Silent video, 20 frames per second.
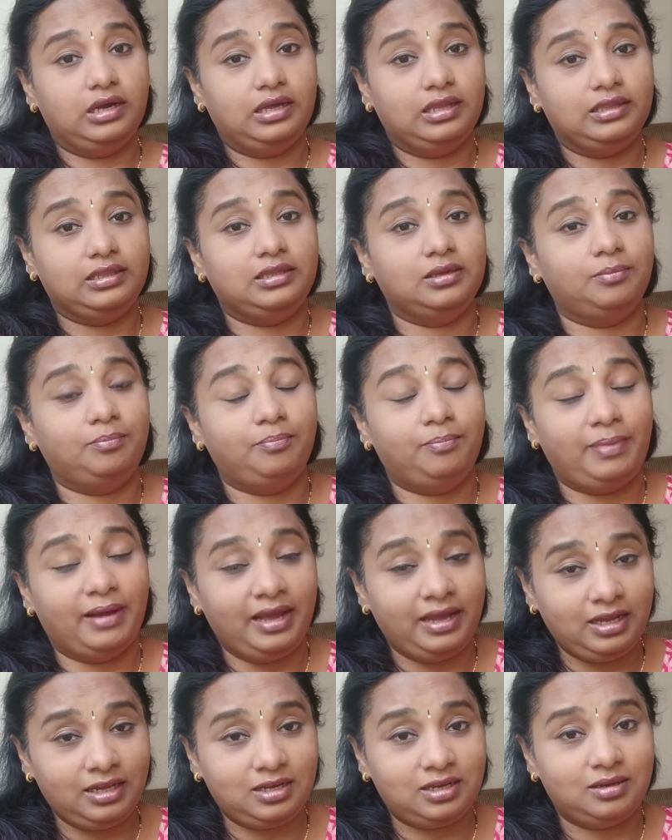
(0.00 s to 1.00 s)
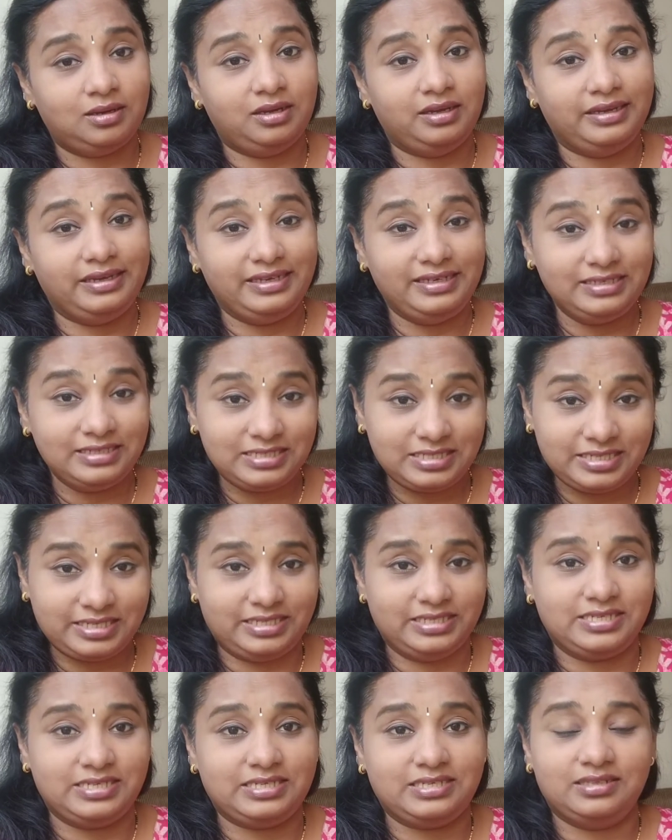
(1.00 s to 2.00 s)
the bank
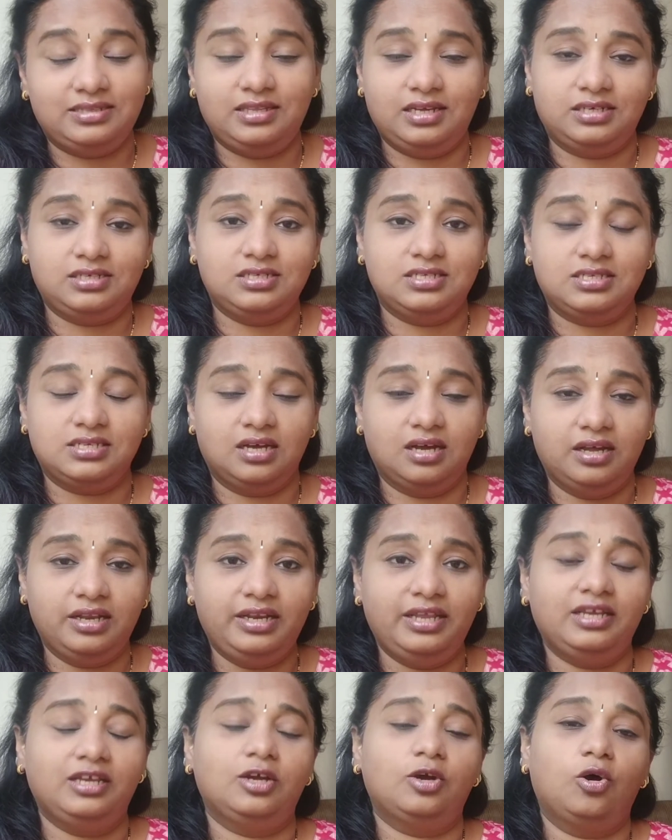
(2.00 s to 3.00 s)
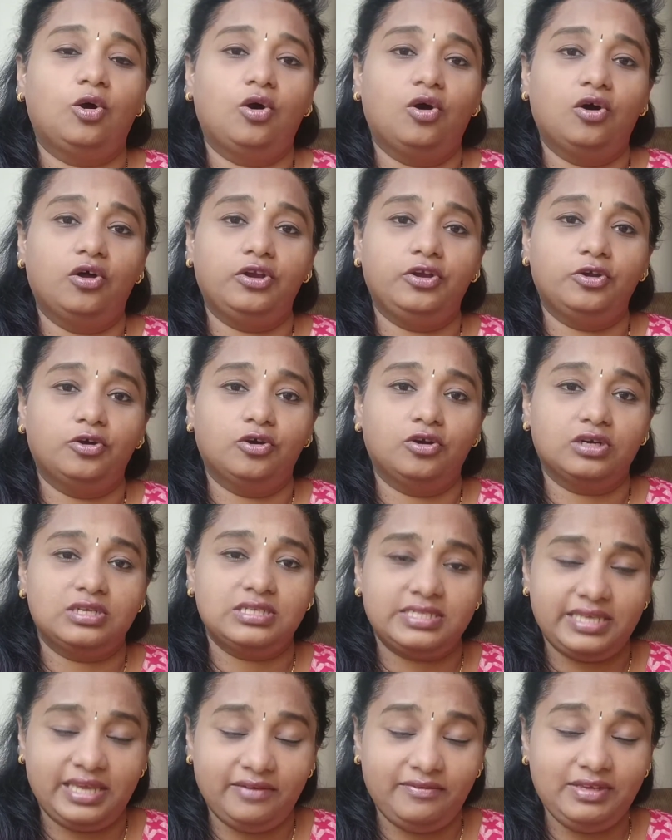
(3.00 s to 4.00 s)
interest that is earning on your
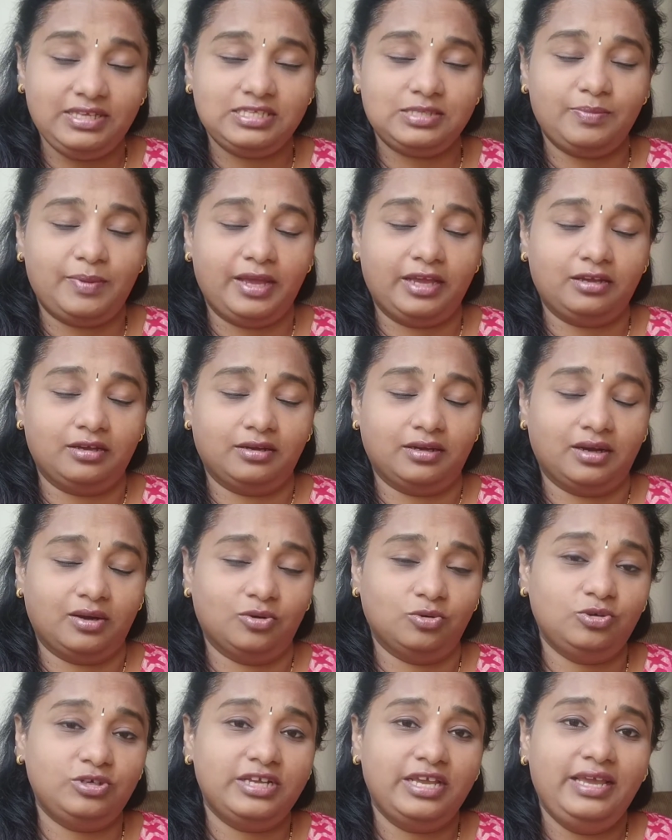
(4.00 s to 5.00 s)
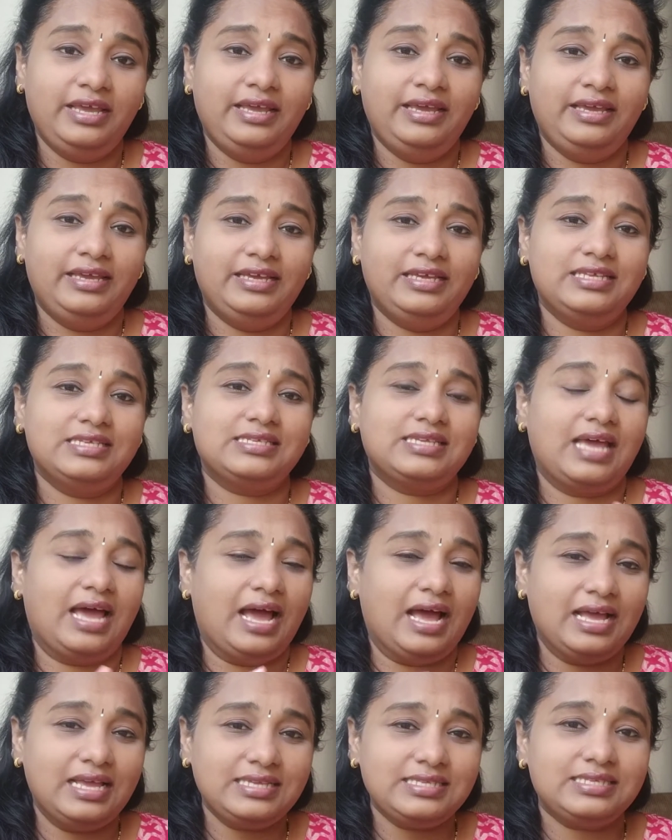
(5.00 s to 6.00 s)
savings bank account is
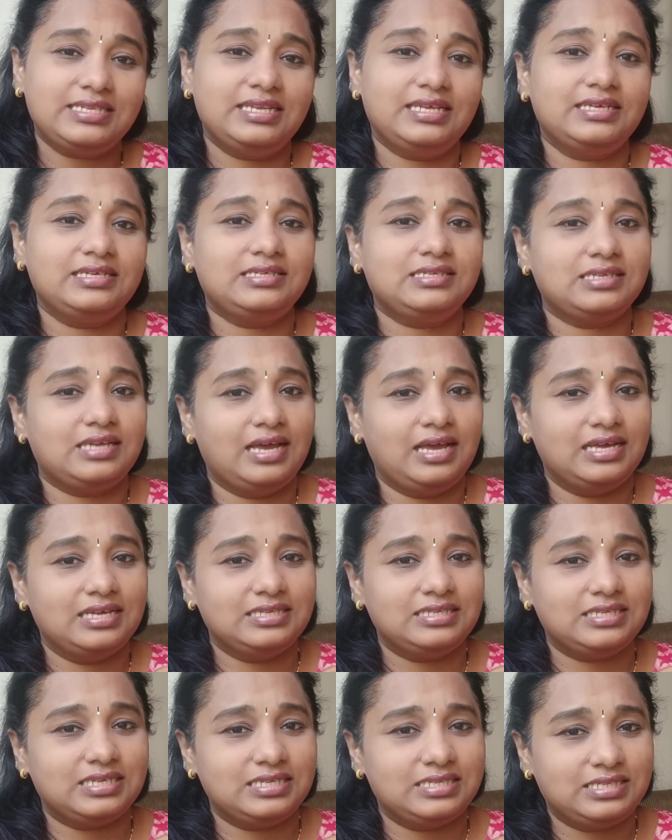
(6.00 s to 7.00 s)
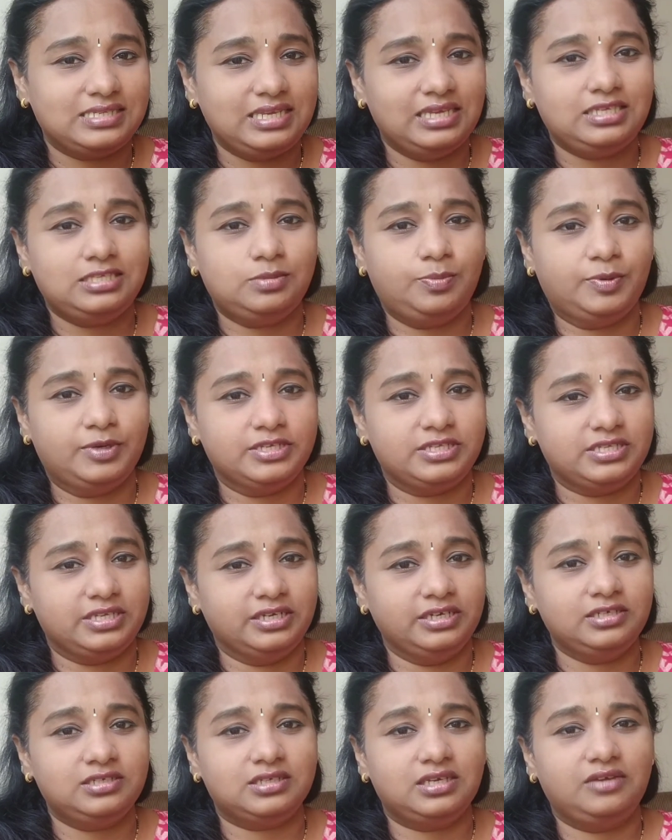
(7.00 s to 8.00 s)
as less as
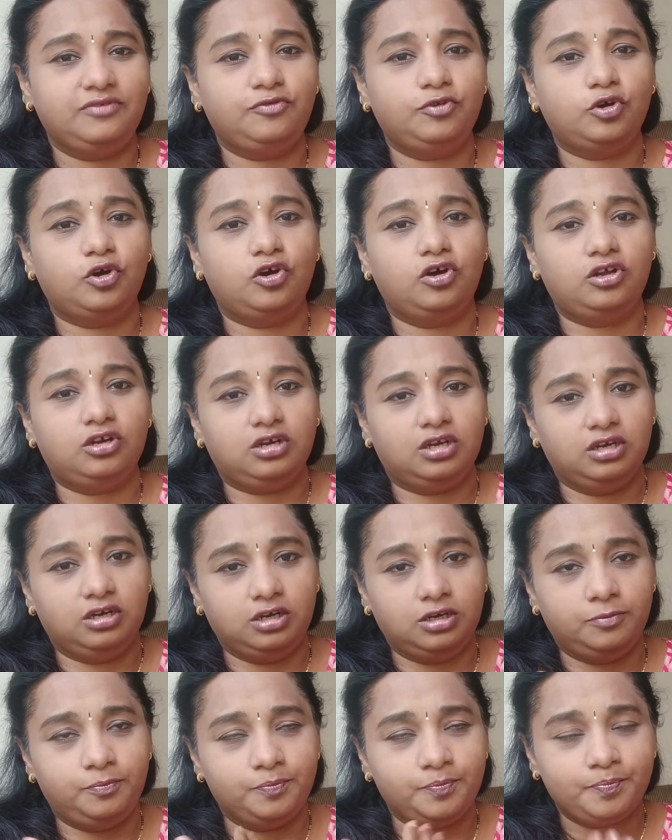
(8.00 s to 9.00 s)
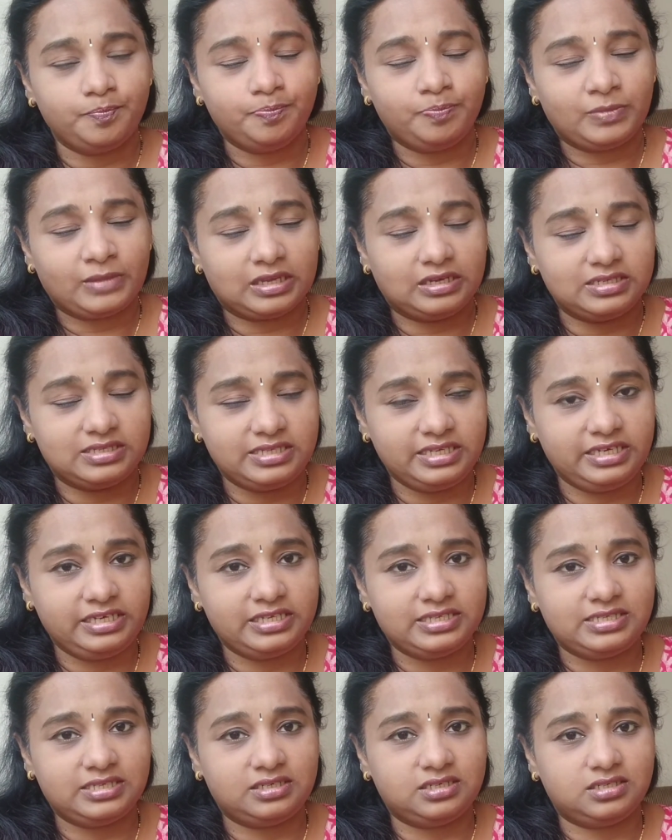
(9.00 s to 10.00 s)
6%. If you're a senior
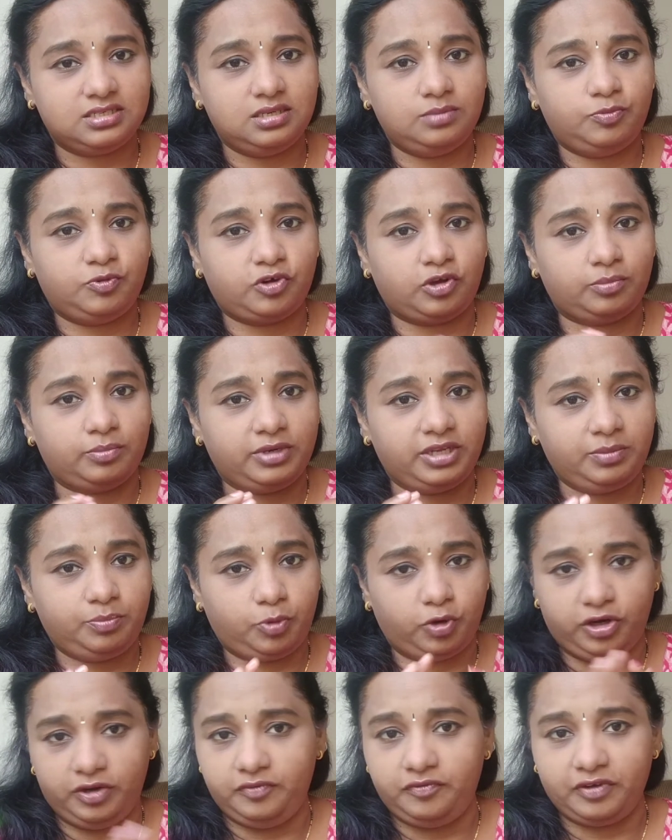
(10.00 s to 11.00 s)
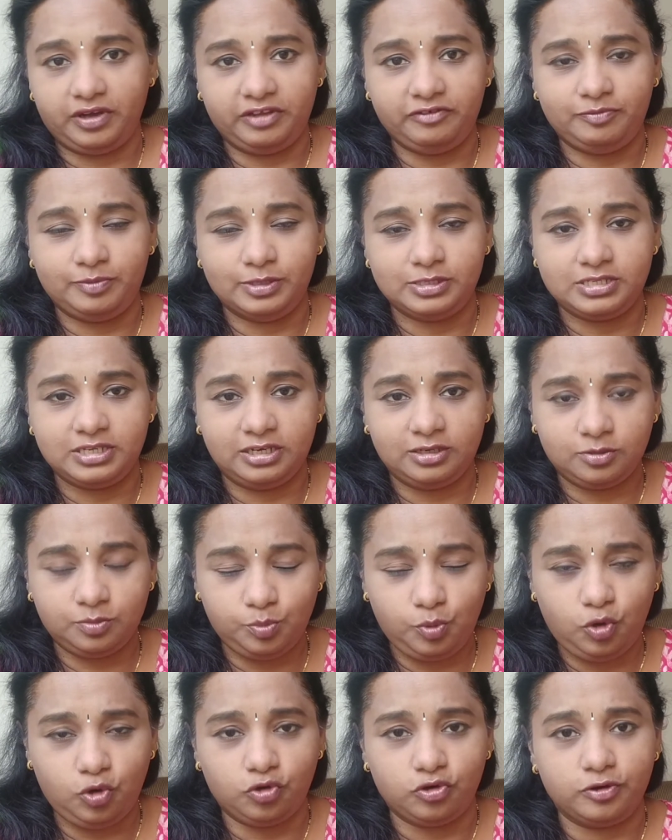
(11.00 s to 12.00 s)
citizen, probably 0.5%
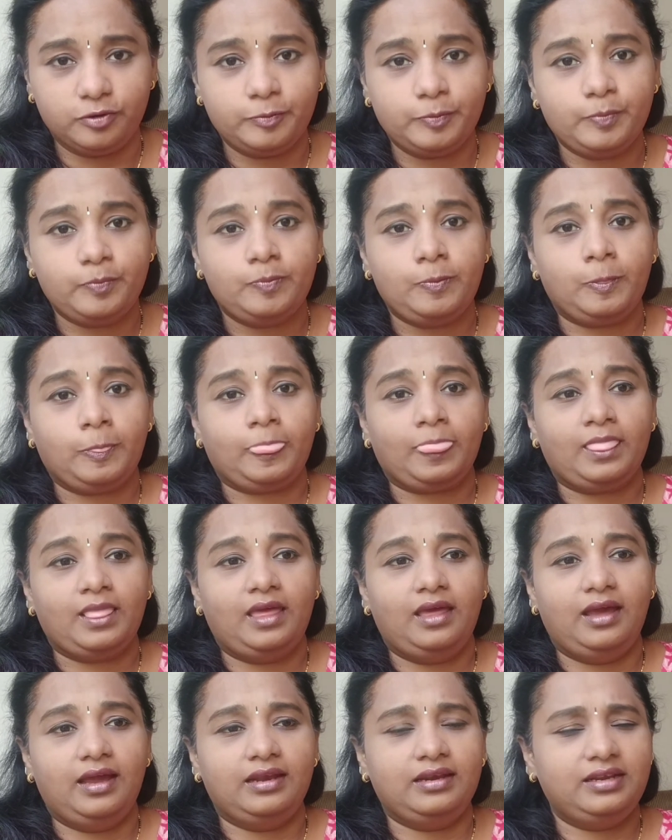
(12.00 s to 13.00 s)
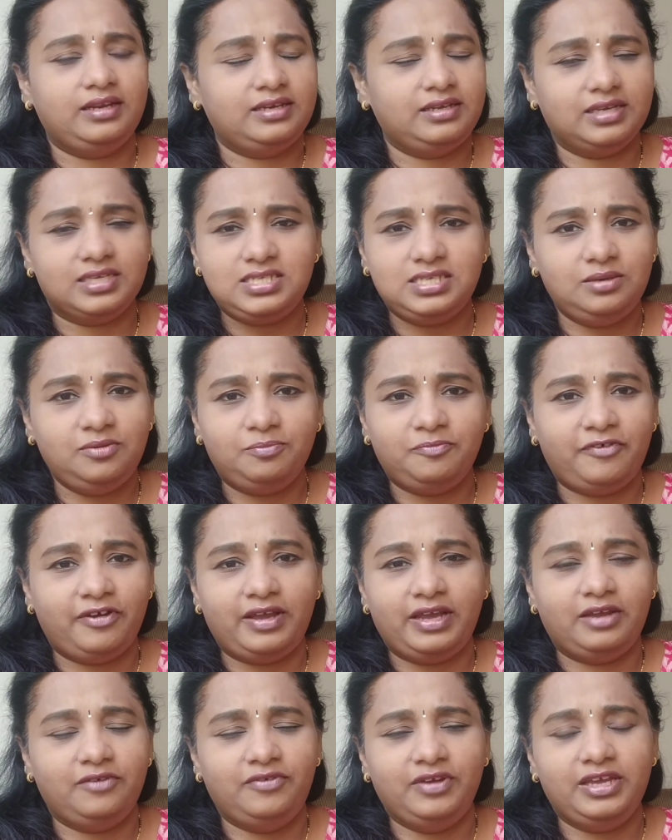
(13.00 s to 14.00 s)
more. And it doesn't
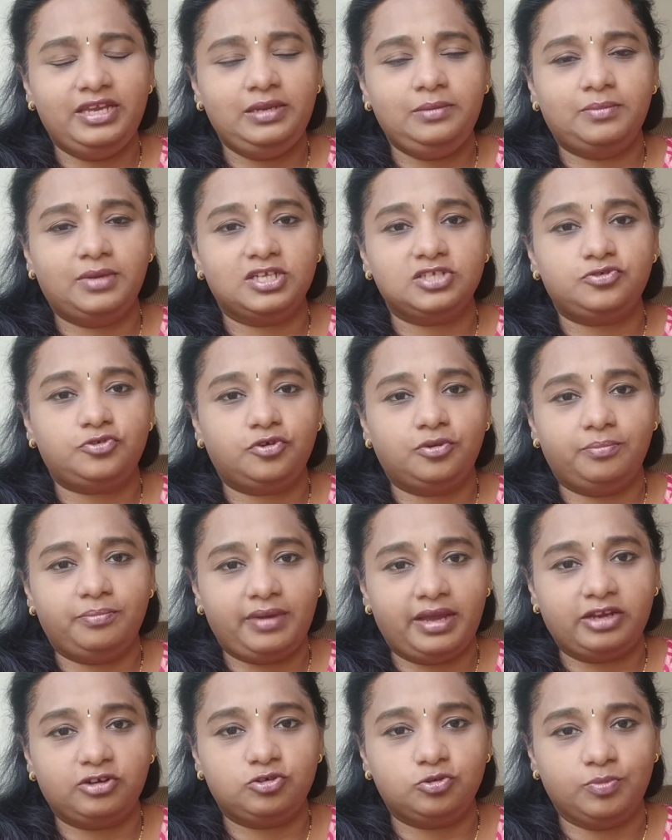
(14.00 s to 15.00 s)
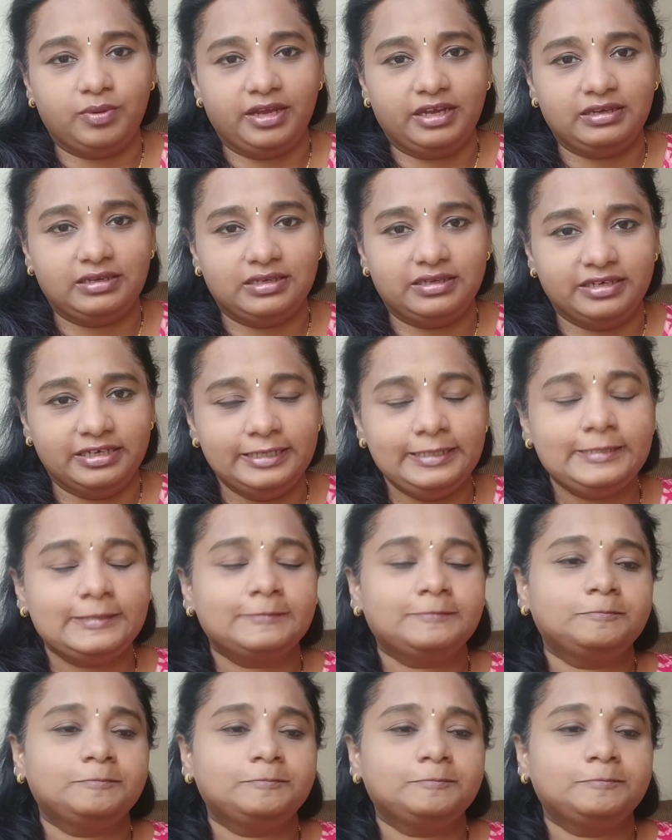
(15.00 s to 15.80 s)
vary much from bank to bank, right?